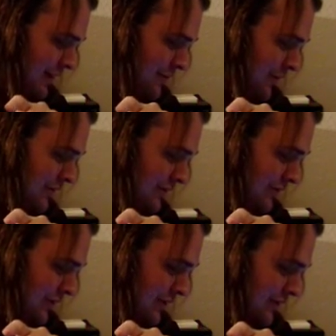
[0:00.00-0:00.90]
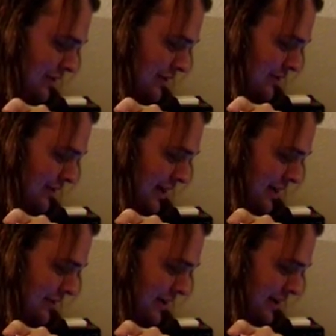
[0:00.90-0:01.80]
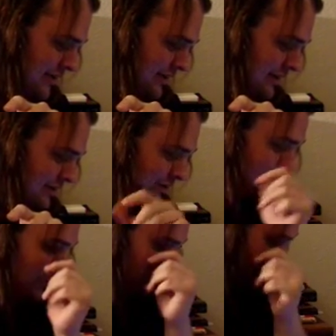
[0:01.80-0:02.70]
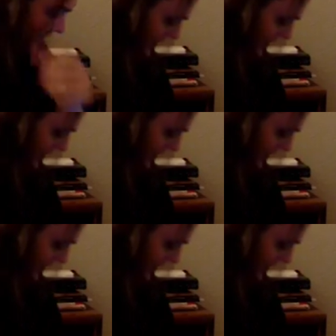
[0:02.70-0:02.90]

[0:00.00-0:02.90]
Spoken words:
A book series that you like that has at least 4 books in